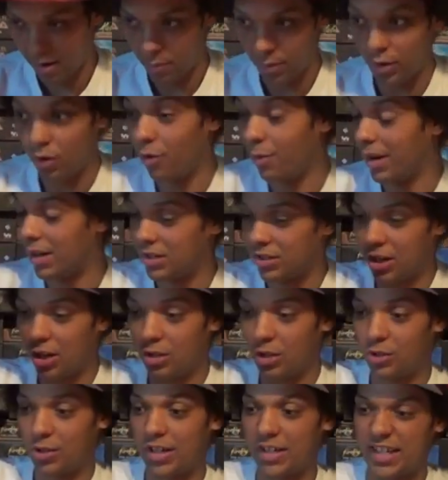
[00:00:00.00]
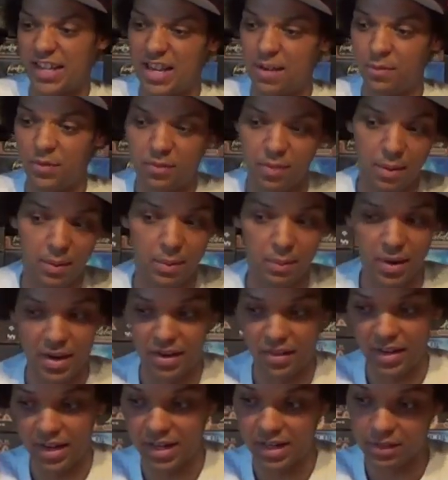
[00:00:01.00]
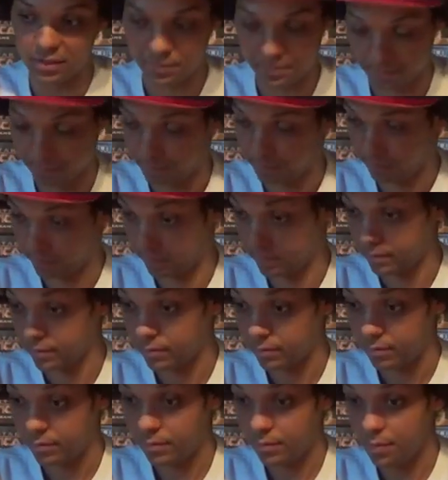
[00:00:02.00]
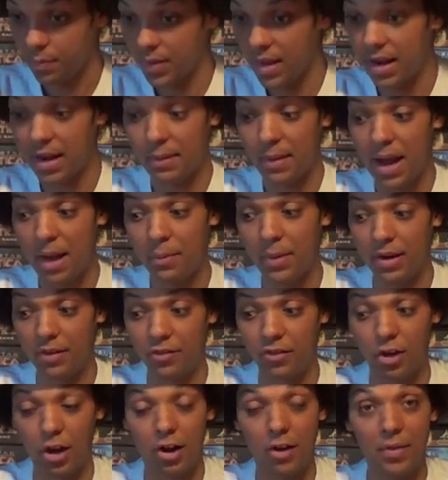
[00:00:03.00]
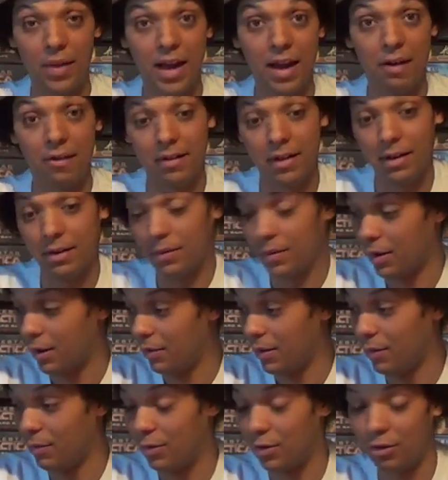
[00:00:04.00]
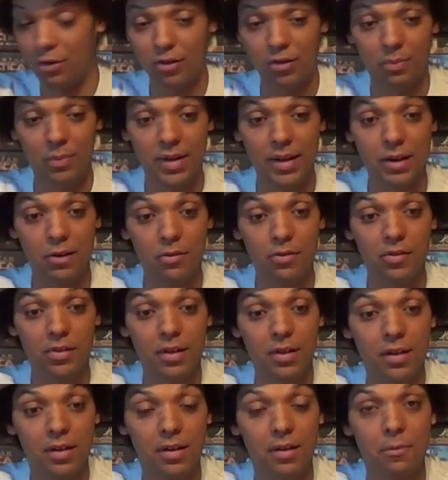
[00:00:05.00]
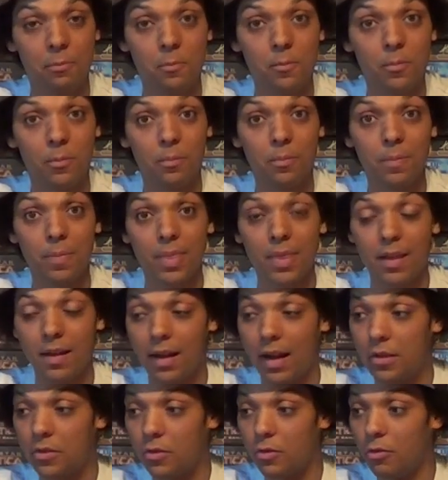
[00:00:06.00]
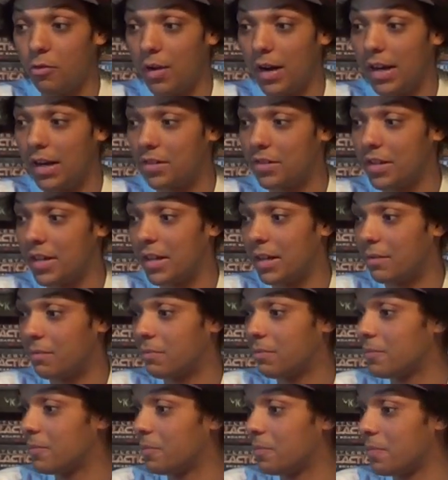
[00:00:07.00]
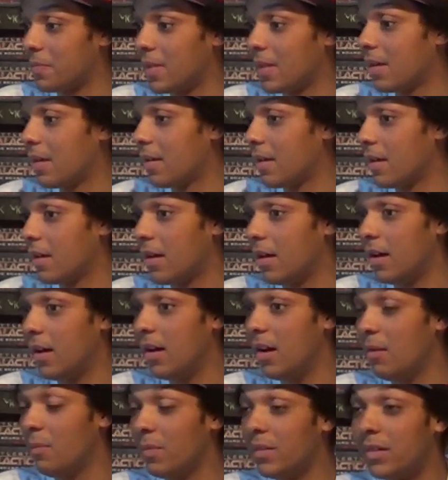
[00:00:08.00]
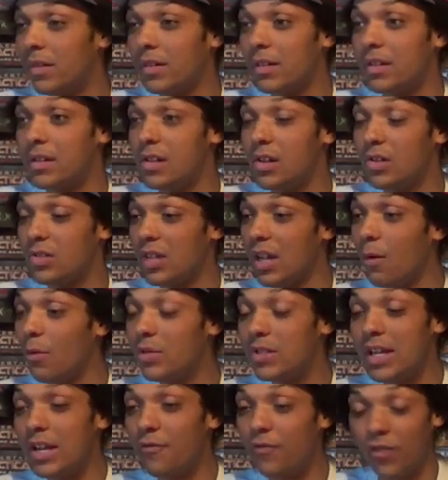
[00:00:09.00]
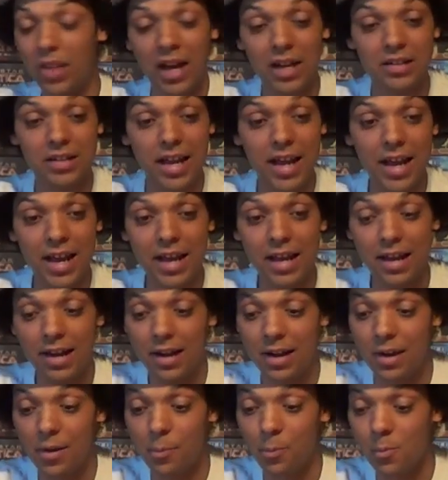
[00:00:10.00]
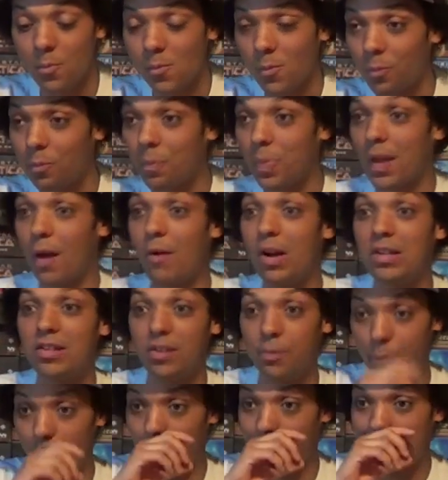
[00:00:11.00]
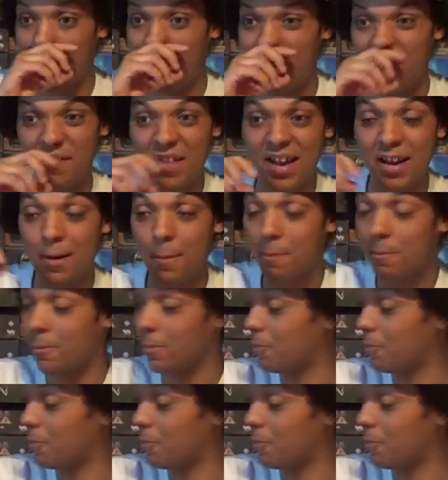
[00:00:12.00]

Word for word: but normally I just go straight to him, spend my money there, and I'm happy just go in there. you know, he'll do you some deals, as always. Yeah. Um, so that was it for that day. Um, I went to the board game event.